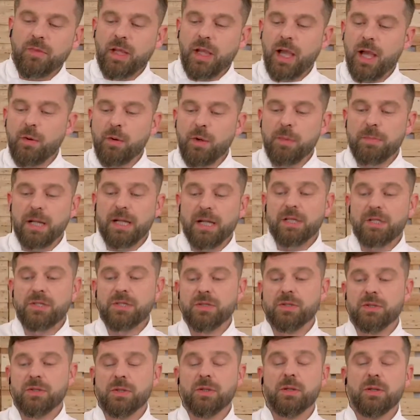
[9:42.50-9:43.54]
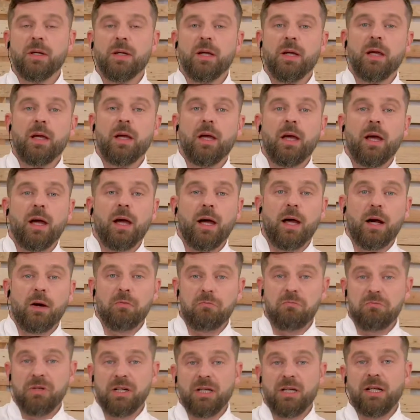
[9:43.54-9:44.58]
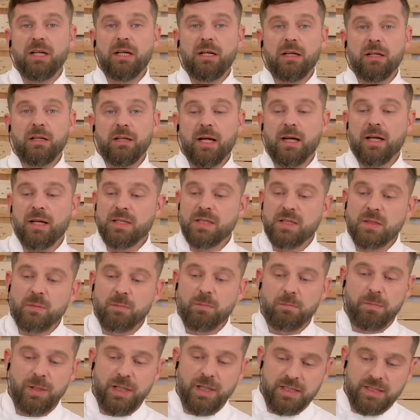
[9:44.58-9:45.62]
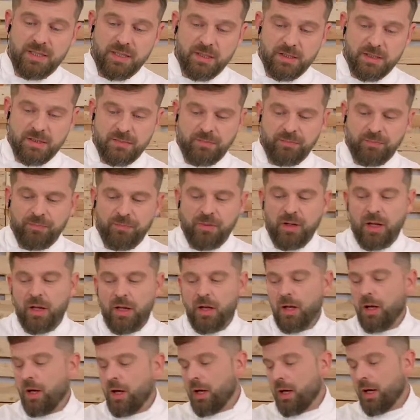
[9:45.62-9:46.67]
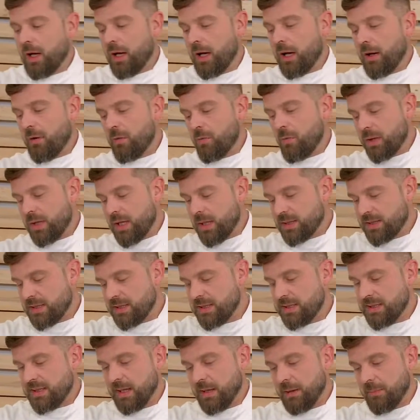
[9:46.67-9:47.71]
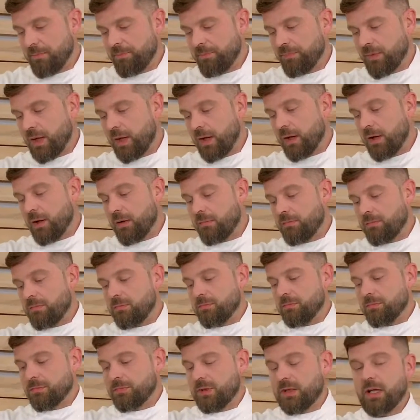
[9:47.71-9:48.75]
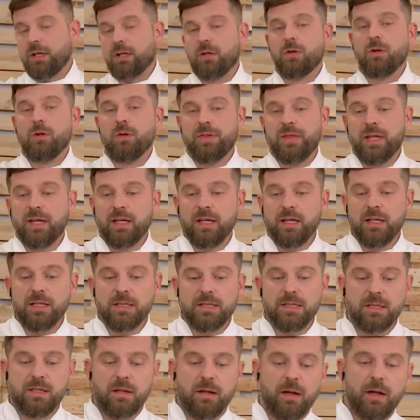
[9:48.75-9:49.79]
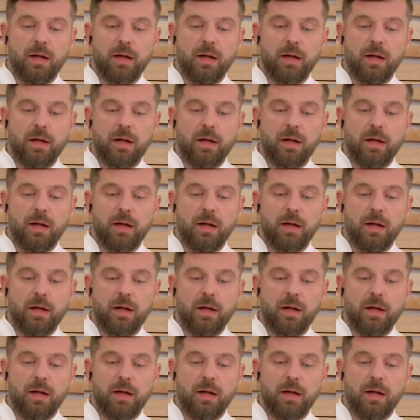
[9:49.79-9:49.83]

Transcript: and we managed to do really nice pizzas. What else is there? The cool thing is